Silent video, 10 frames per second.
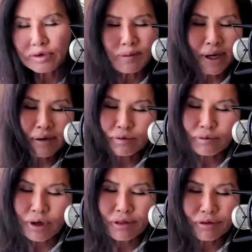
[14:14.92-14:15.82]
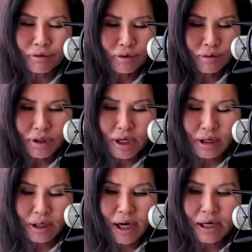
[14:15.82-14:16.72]
might have to run through,
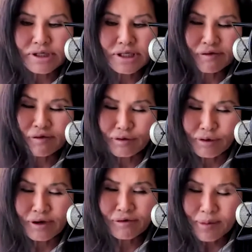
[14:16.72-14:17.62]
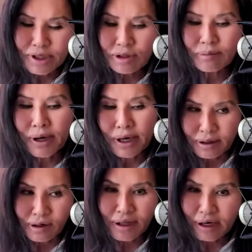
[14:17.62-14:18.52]
kind of sift through information, but
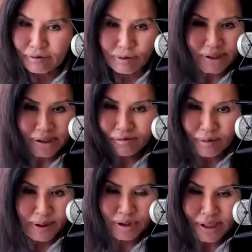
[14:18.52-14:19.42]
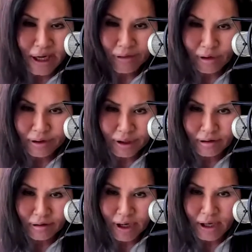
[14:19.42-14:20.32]
a lot of crazy information is out there on the
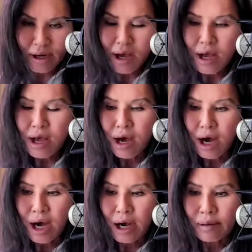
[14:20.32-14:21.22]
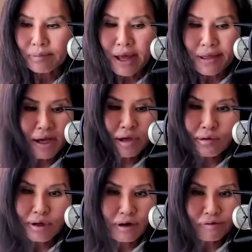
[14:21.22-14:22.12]
internet. And then
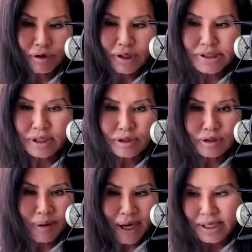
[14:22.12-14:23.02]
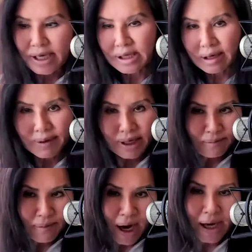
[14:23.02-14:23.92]
if you're listening to podcasts like
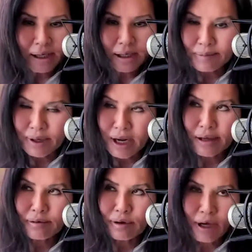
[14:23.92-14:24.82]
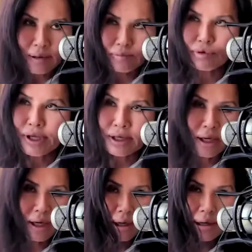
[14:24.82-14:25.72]
mine, I mean, I
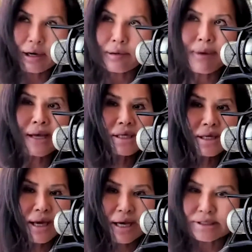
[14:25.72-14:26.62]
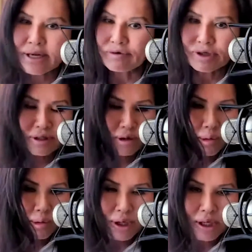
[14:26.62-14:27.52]
bring amazing guests every
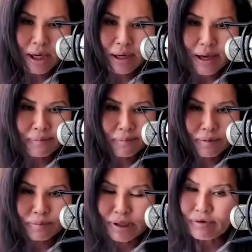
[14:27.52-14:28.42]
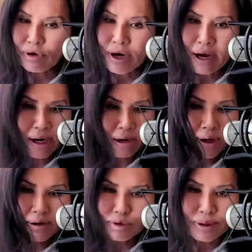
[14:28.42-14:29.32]
single week. I believe it or not, I
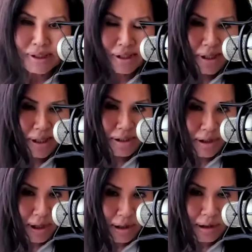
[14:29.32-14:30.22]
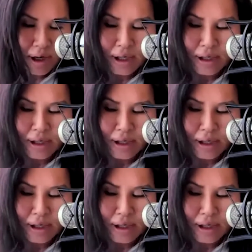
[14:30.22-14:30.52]
only have 26 guests a year,